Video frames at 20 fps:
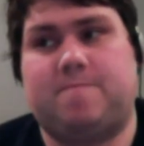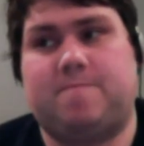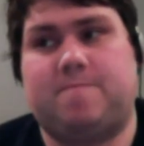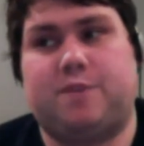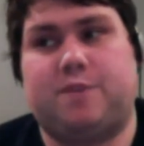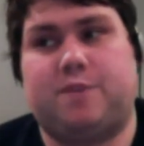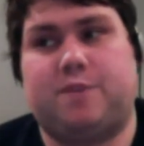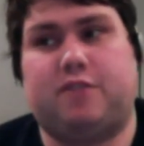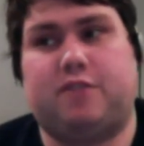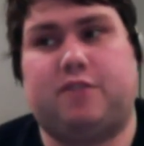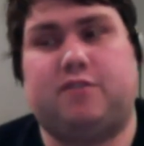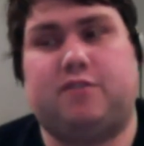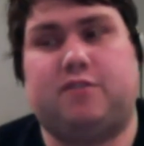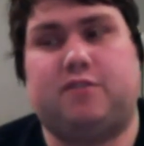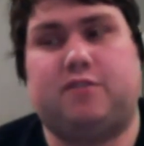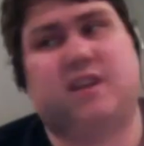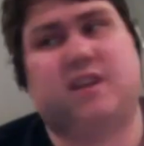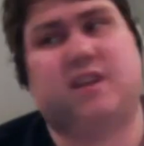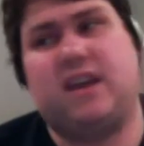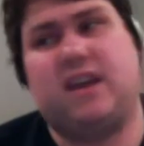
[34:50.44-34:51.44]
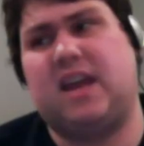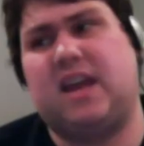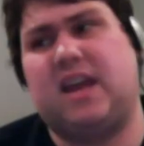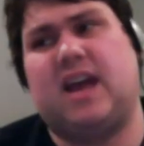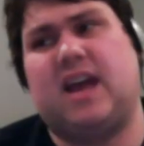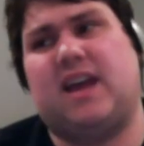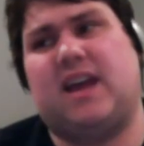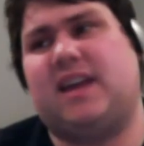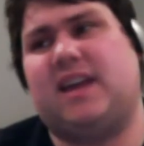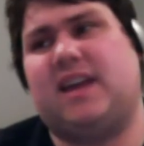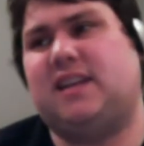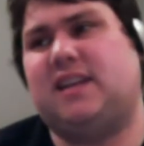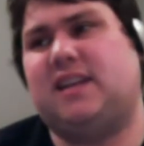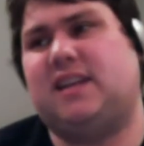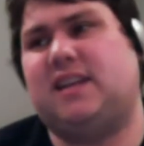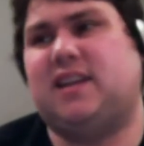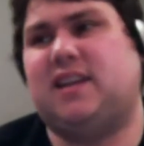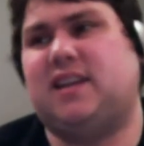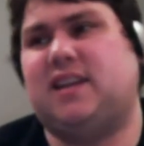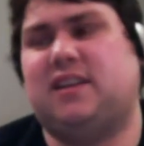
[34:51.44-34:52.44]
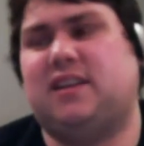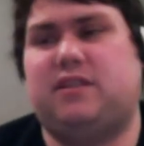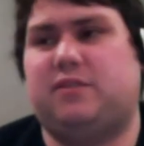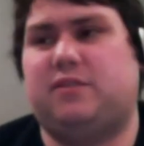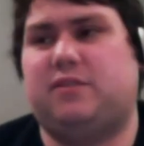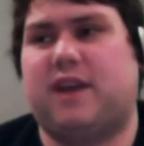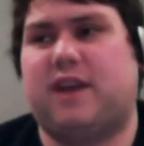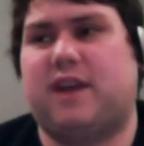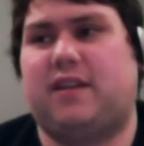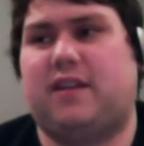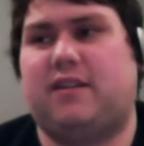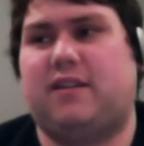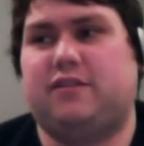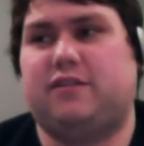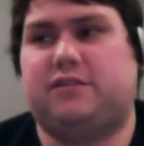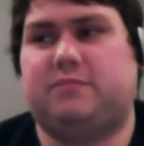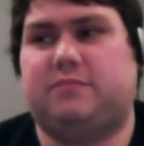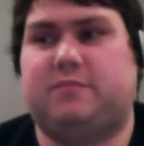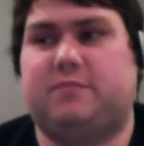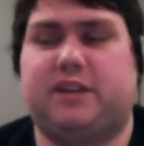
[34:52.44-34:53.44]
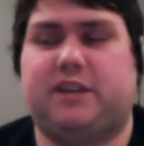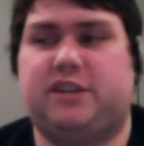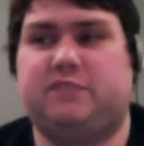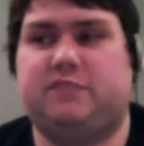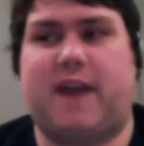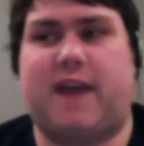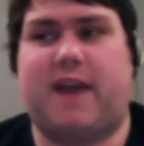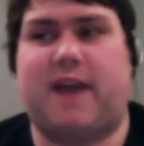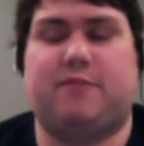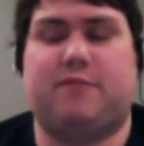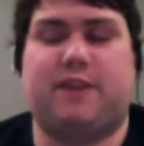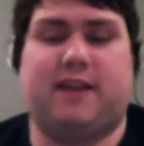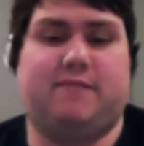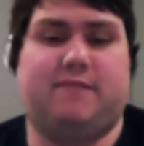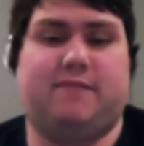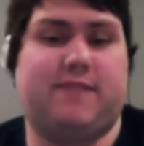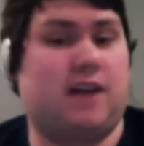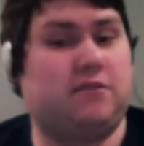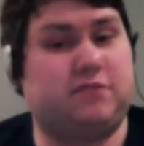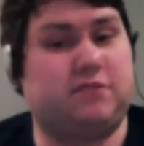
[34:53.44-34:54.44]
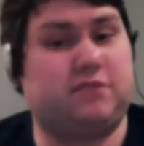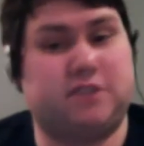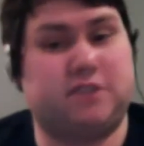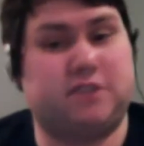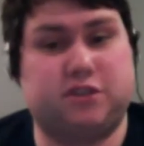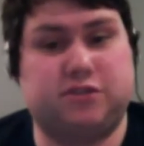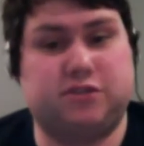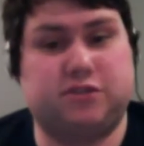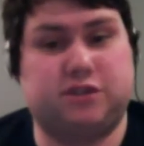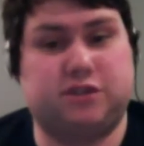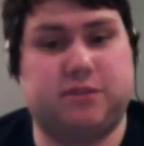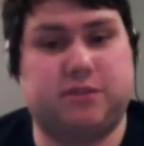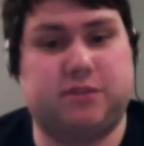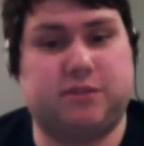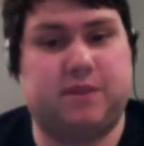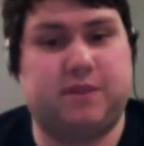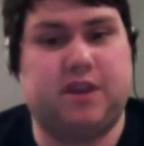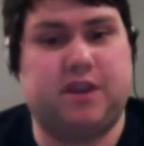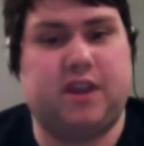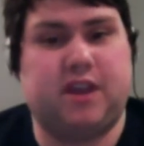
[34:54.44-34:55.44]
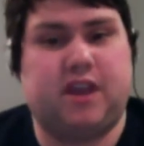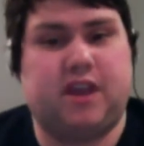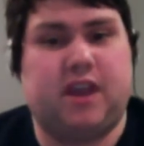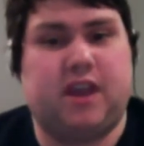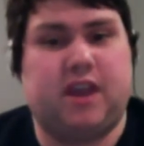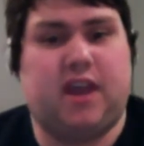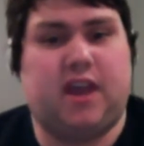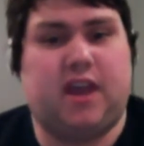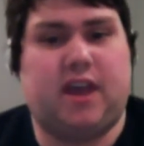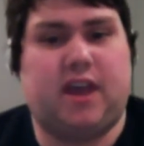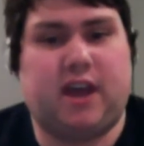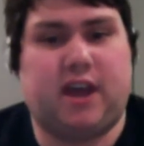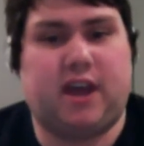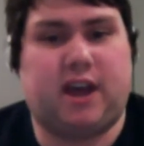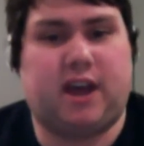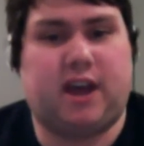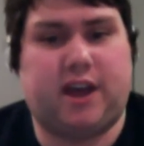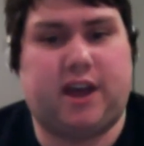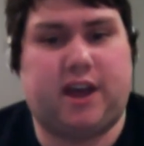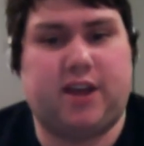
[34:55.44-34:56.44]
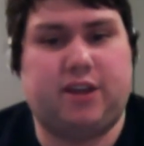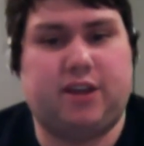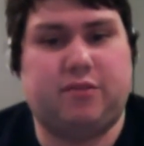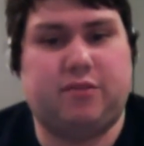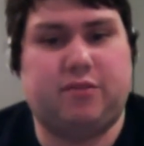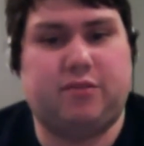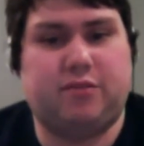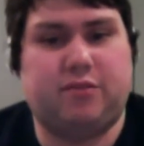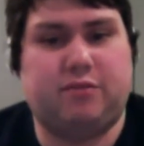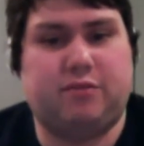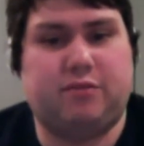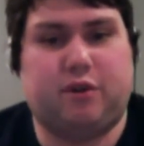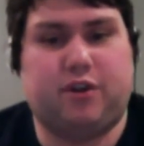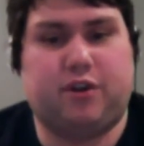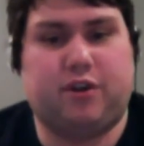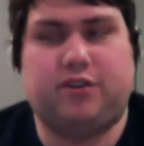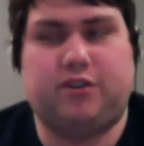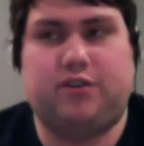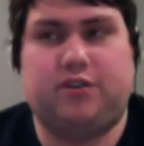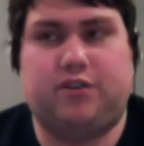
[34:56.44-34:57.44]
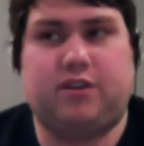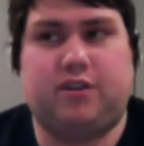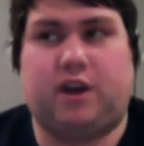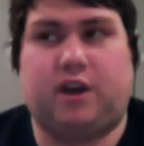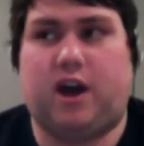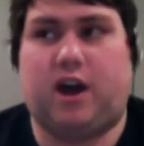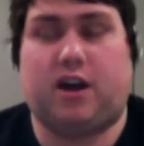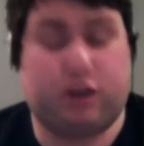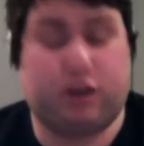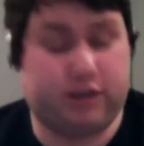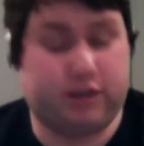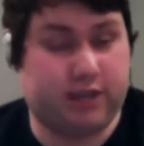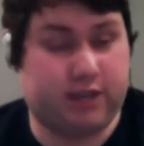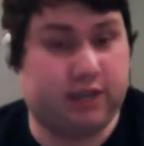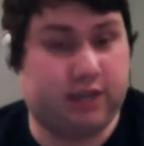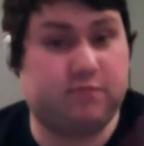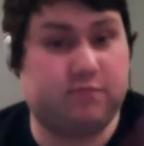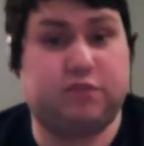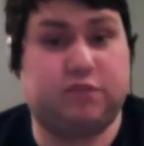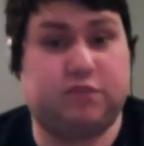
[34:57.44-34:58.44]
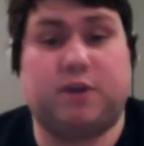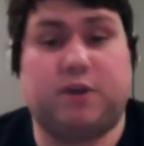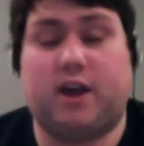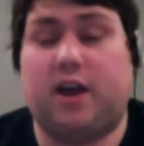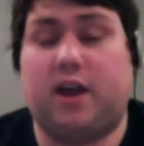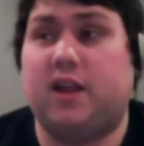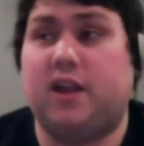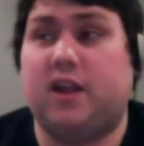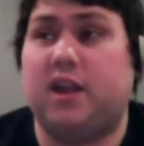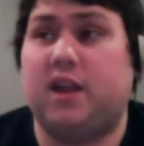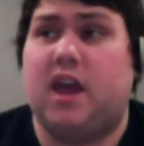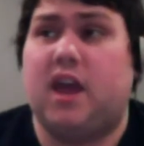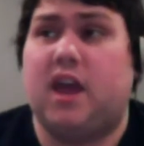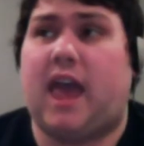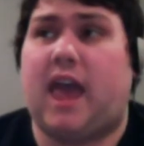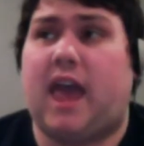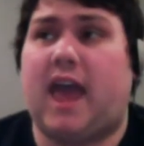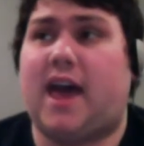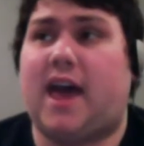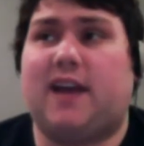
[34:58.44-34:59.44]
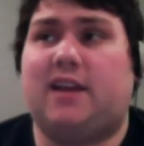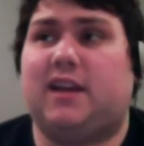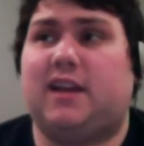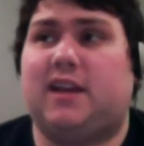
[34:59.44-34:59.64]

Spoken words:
just your speech is bad when you have Down syndrome, or autism as well. It's